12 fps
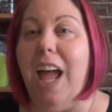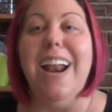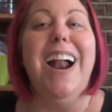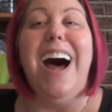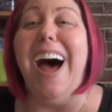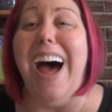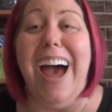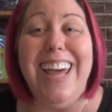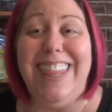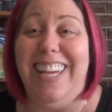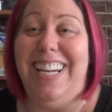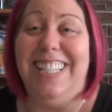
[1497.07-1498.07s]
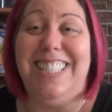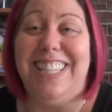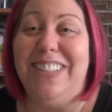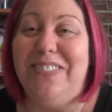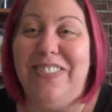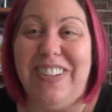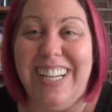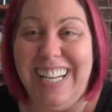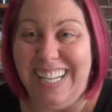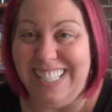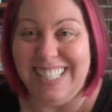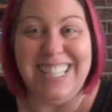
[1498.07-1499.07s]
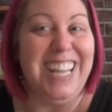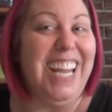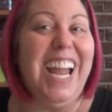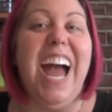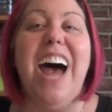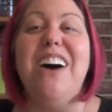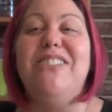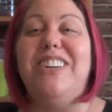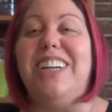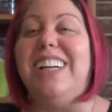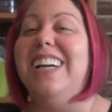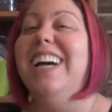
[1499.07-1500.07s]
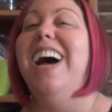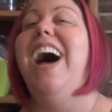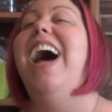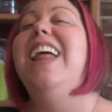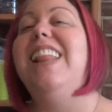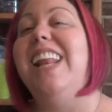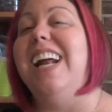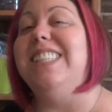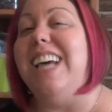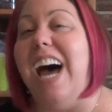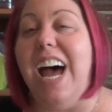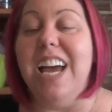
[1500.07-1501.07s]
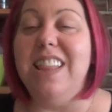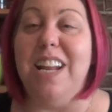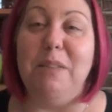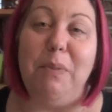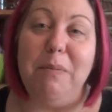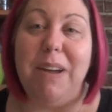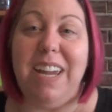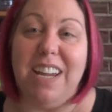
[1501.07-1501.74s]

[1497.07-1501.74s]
I think it's the funniest thing ever. And then I die, and then I bring my